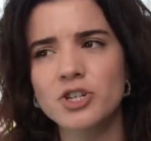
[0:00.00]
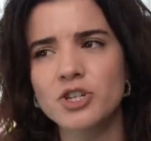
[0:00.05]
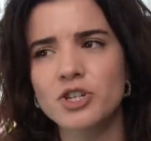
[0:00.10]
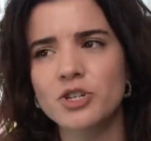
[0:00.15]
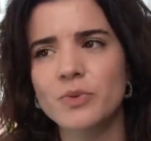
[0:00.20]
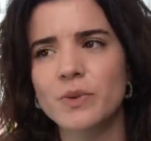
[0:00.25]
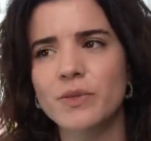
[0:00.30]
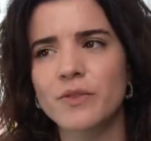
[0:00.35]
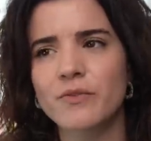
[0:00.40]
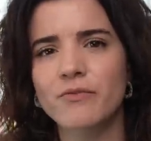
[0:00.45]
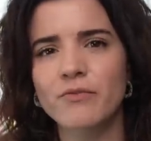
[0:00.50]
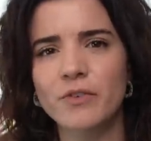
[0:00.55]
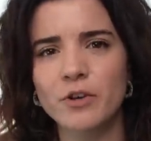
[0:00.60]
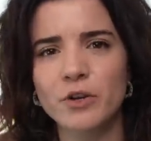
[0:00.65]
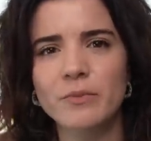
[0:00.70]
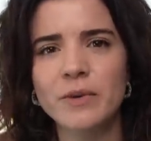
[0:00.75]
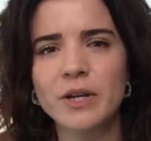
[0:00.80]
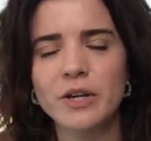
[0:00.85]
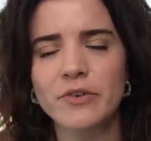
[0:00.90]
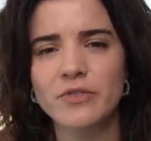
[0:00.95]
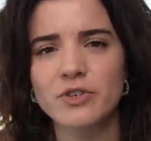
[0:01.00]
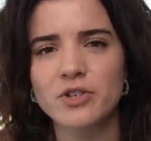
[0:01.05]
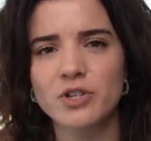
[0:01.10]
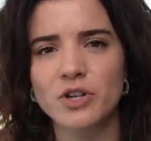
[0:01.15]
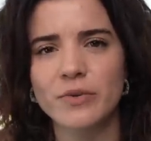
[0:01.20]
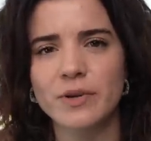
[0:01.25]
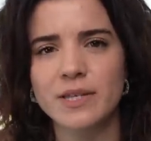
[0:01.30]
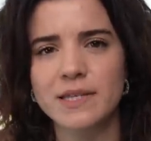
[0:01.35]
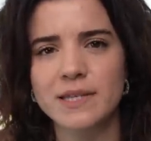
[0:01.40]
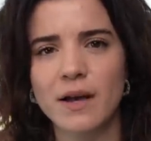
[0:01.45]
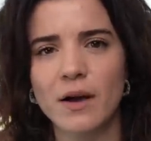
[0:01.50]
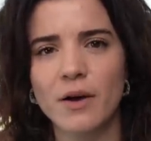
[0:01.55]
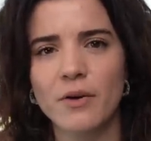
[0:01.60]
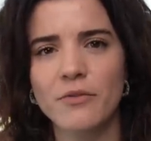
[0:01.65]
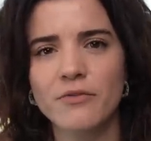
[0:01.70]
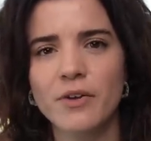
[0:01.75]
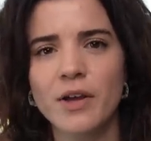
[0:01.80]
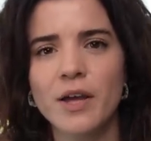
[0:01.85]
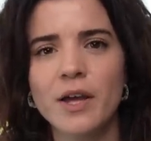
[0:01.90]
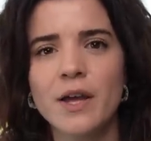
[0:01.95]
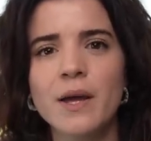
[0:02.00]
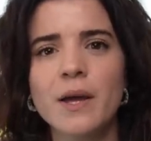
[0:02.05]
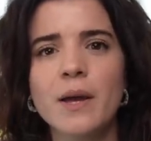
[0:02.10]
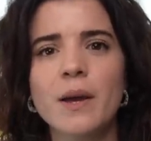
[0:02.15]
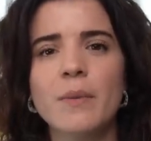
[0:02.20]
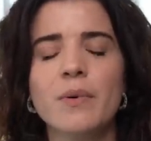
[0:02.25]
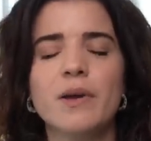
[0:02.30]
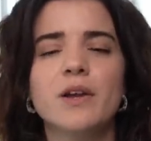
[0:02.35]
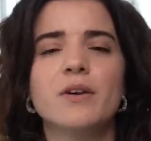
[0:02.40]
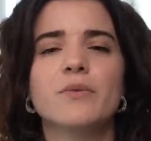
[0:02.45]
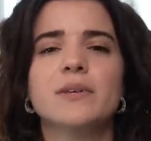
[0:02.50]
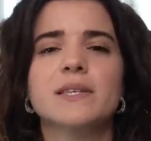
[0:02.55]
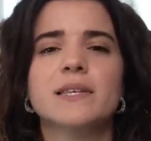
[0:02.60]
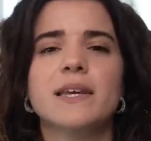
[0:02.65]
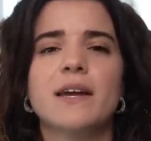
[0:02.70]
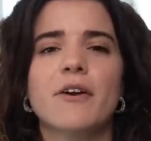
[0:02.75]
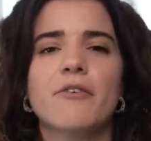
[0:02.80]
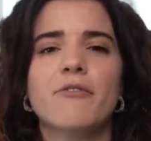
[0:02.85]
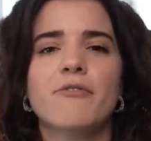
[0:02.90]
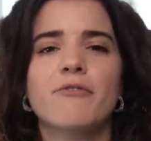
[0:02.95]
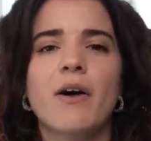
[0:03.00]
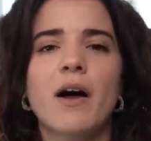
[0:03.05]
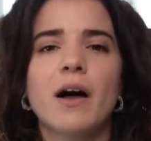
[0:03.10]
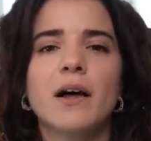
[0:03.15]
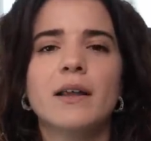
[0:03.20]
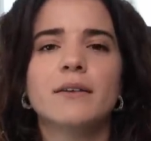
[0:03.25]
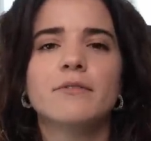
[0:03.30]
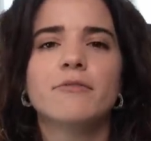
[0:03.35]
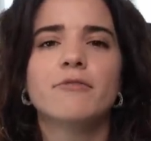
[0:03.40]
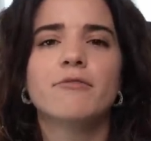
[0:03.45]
to do with the filming of the show itself, but it was like a fun